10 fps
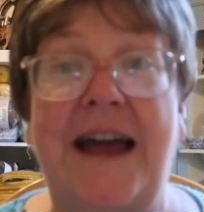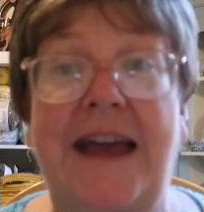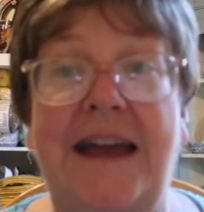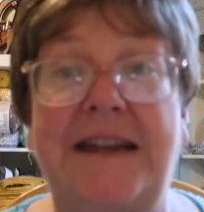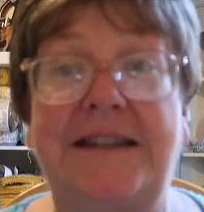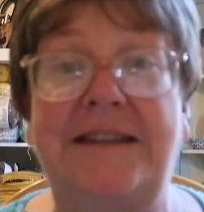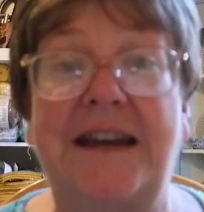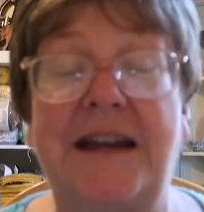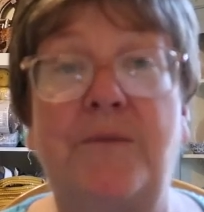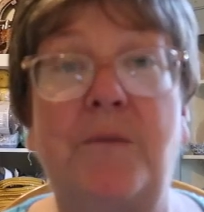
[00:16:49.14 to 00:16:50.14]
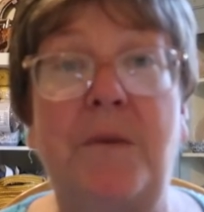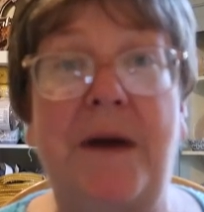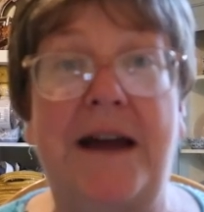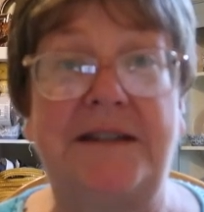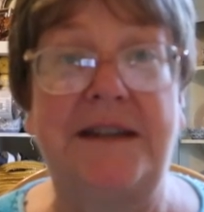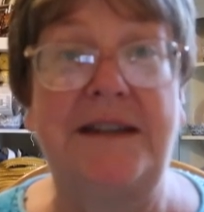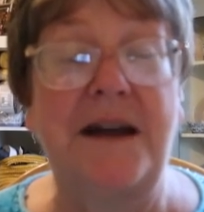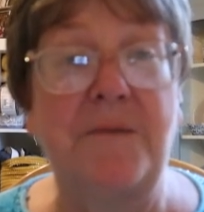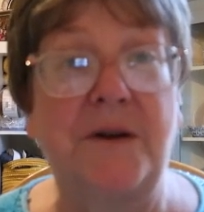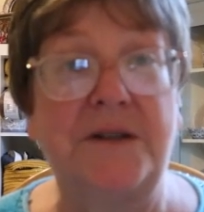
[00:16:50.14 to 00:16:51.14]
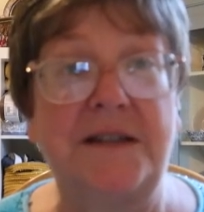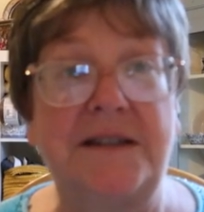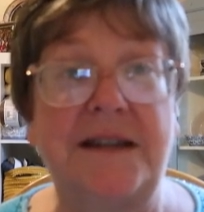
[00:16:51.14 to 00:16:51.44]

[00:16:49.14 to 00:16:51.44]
And then I will be passing that person's,